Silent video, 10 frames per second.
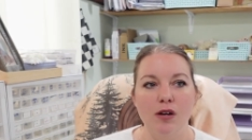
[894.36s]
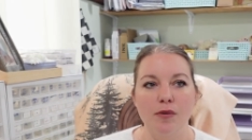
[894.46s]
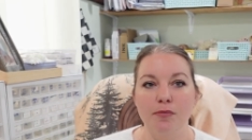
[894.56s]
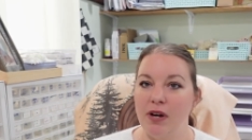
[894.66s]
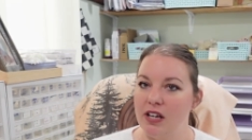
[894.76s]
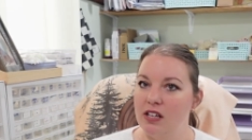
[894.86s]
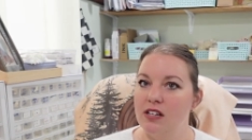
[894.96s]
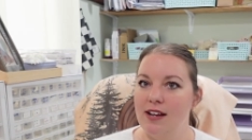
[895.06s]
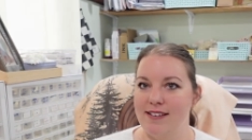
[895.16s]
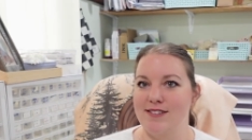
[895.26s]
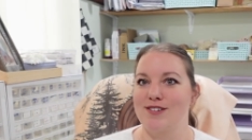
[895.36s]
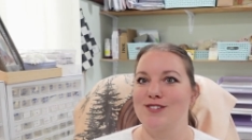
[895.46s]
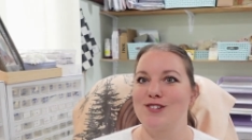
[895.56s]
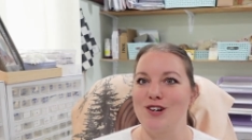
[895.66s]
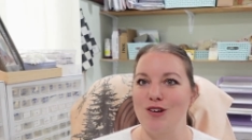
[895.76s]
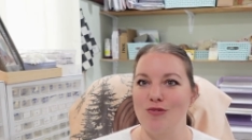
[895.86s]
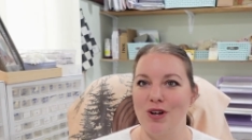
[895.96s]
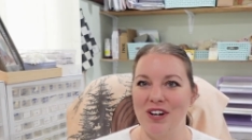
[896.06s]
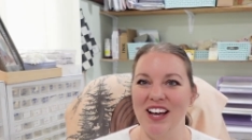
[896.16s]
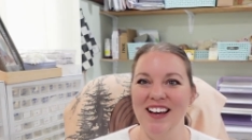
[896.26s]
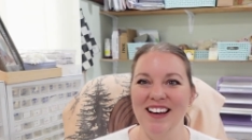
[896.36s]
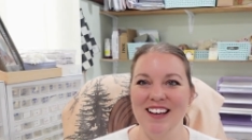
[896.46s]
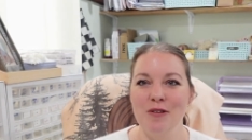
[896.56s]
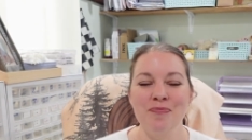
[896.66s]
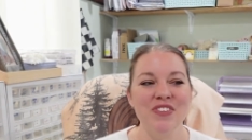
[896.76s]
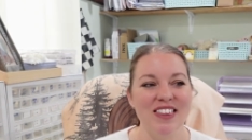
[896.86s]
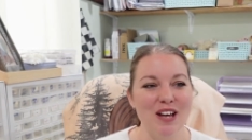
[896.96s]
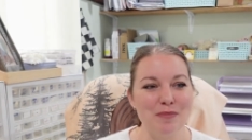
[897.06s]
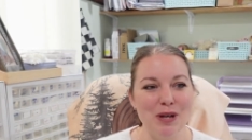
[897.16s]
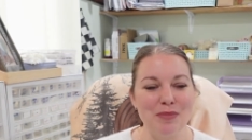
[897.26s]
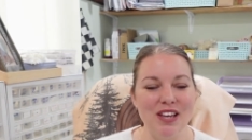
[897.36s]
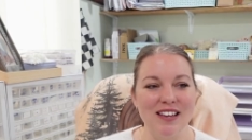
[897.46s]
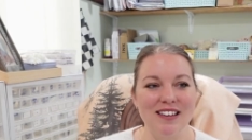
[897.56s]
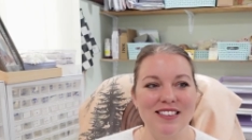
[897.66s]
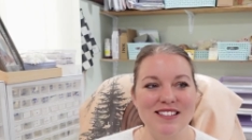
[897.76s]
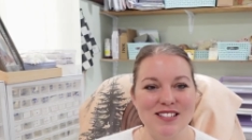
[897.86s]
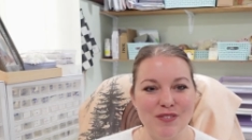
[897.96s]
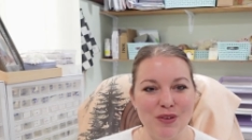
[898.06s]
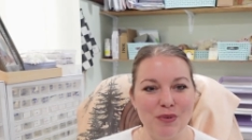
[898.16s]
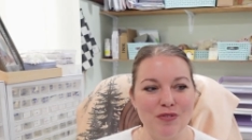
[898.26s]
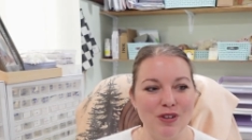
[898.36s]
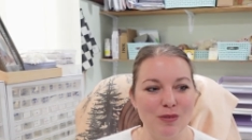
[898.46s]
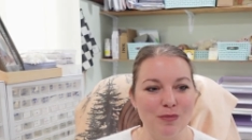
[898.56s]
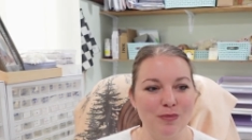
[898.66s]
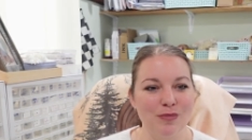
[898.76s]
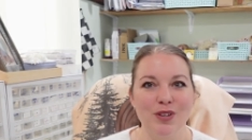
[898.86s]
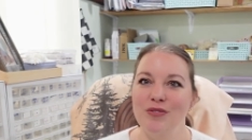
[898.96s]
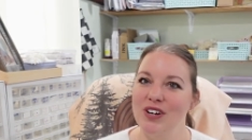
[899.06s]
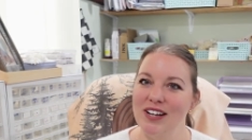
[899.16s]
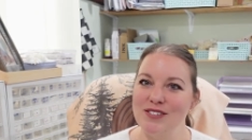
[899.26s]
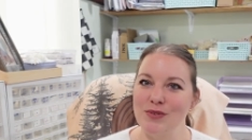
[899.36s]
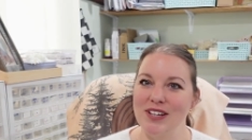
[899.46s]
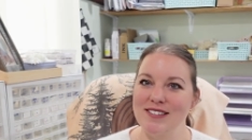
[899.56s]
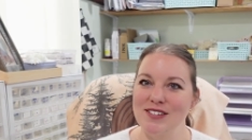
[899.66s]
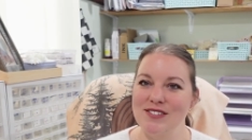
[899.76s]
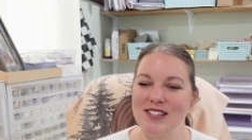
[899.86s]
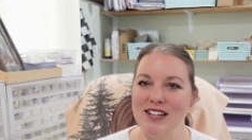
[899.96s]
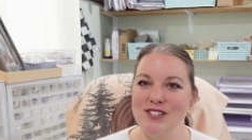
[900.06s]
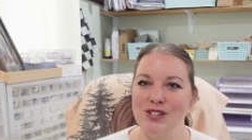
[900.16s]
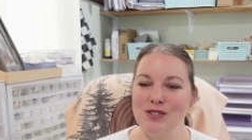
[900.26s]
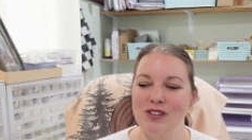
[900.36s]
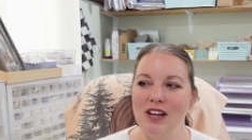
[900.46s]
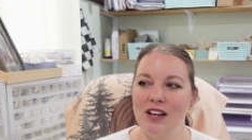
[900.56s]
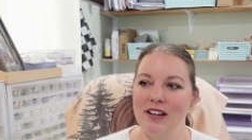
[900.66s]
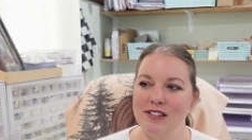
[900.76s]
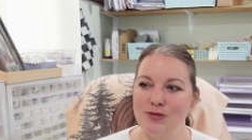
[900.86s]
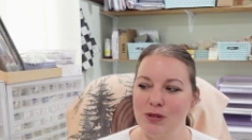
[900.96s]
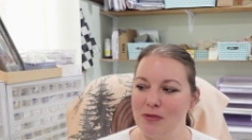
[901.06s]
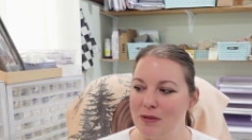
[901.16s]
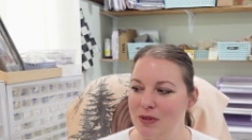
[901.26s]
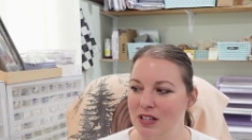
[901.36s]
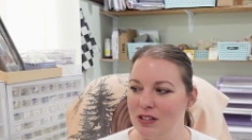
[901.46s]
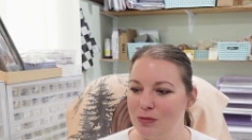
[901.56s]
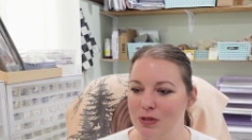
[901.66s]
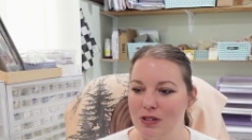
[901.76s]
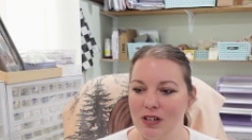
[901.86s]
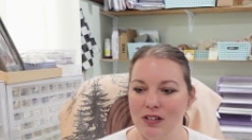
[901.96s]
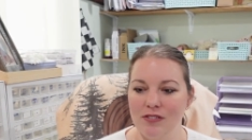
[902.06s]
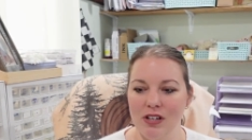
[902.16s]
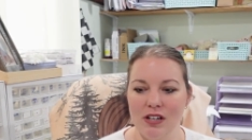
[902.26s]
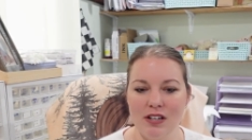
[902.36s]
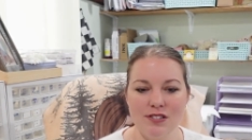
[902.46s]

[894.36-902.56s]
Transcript: by next studio vlog. That might be the stuff that we film for next week. So stay tuned. Next week might be a little bit of a